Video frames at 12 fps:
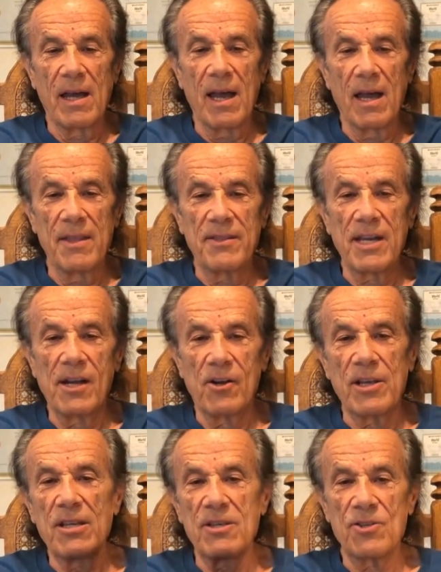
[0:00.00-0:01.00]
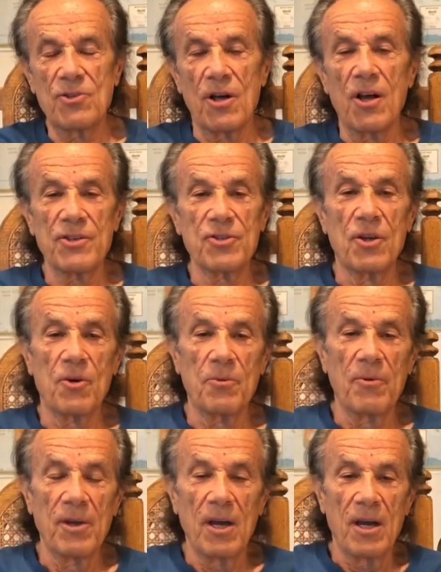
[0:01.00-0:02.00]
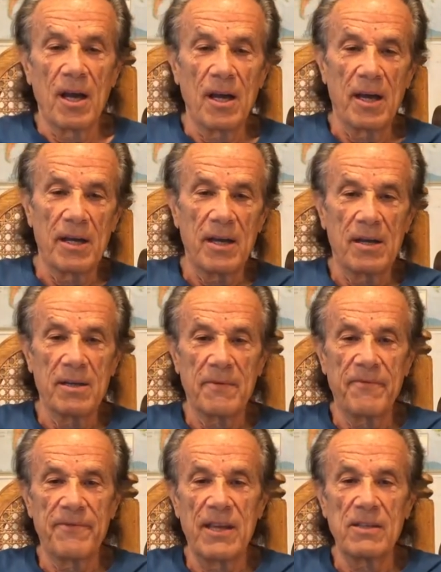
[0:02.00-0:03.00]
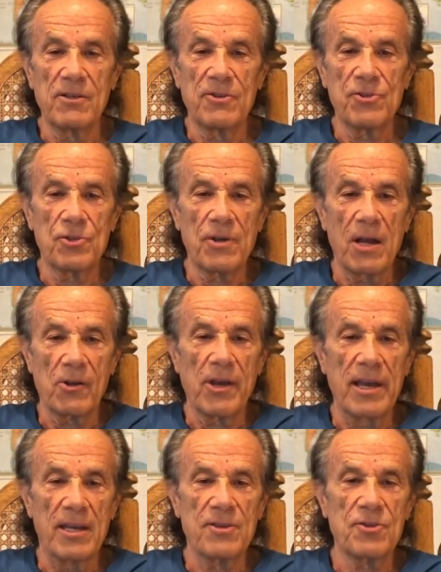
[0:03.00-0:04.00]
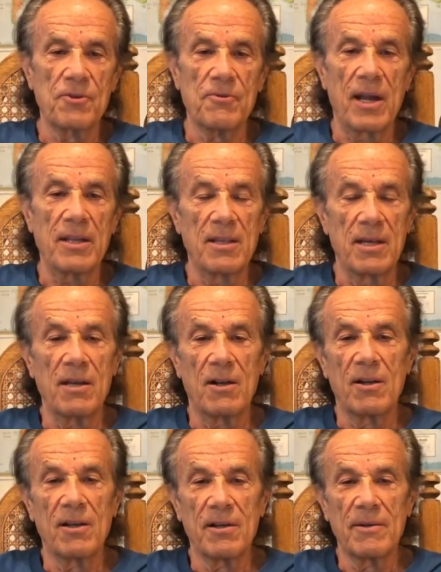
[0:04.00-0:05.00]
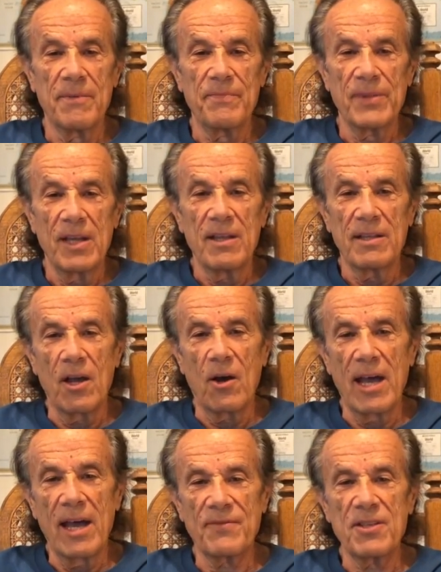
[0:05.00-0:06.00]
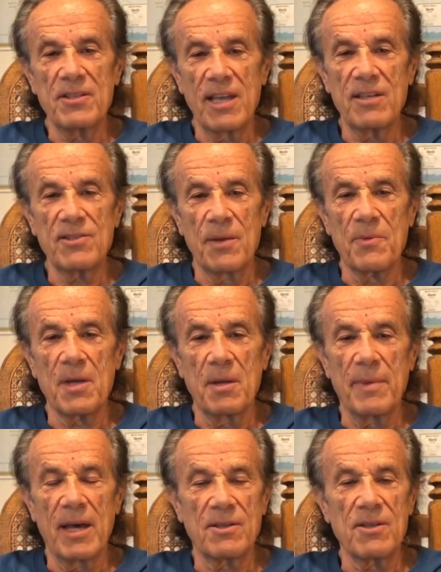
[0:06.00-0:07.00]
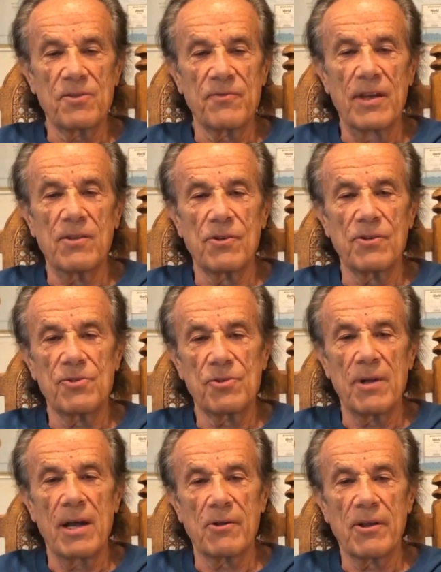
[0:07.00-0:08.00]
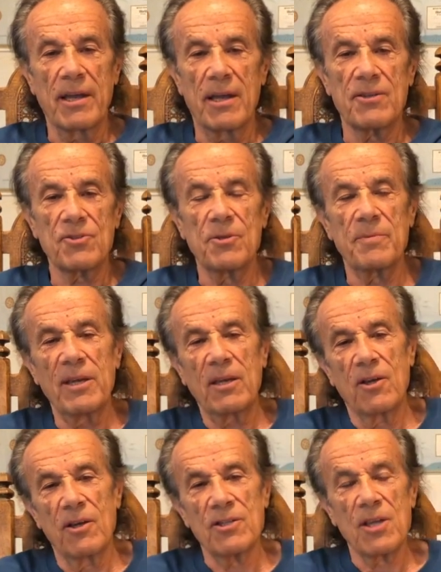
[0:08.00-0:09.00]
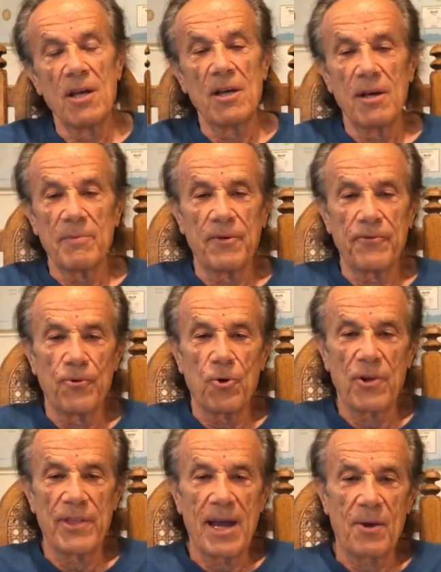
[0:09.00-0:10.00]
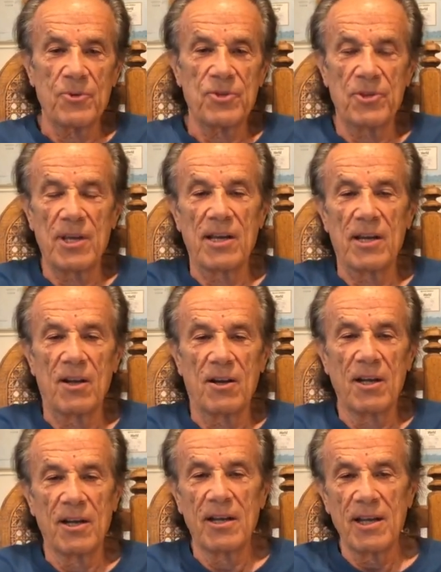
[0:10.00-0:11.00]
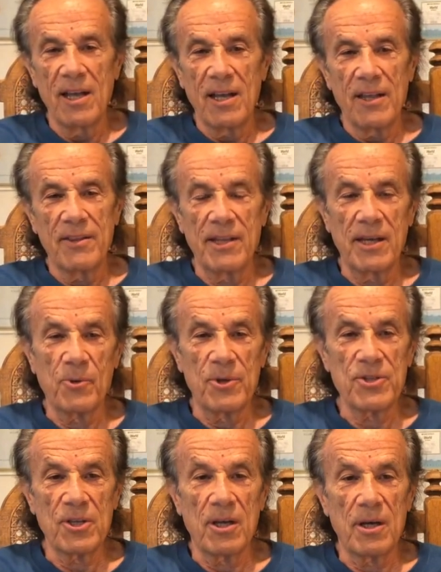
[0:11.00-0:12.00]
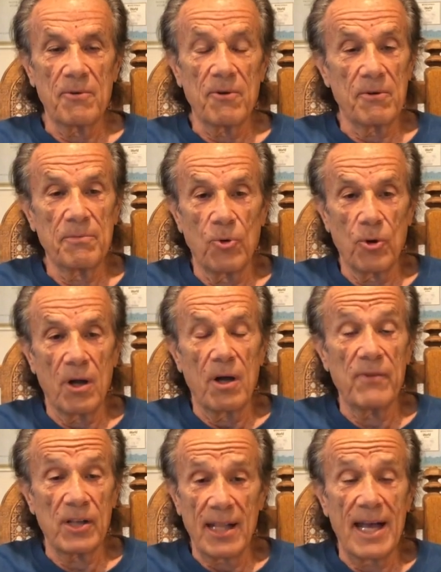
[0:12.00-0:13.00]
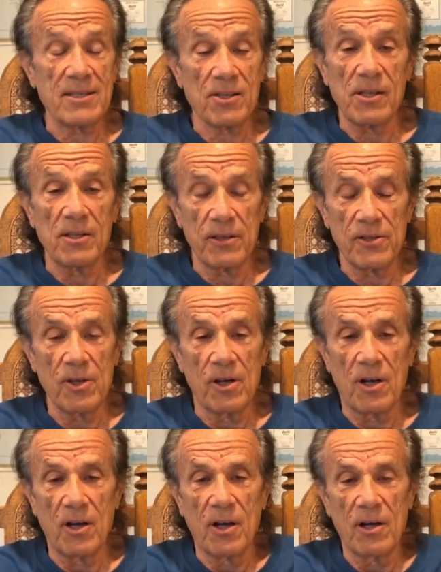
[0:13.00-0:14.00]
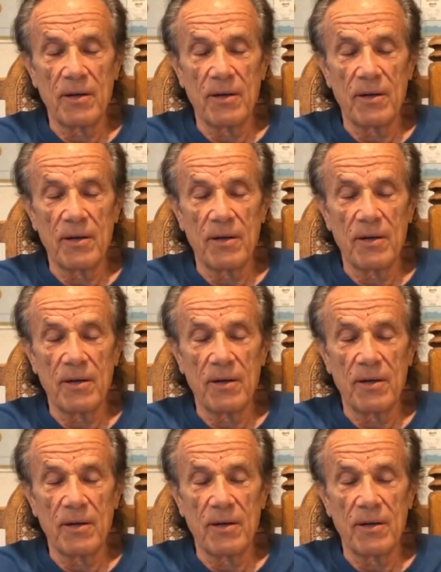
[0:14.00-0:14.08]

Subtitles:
And there is also a Fender Stratocaster right there. Now I have to say something about this Fender Stratocaster because before that was there was more of a classical guitar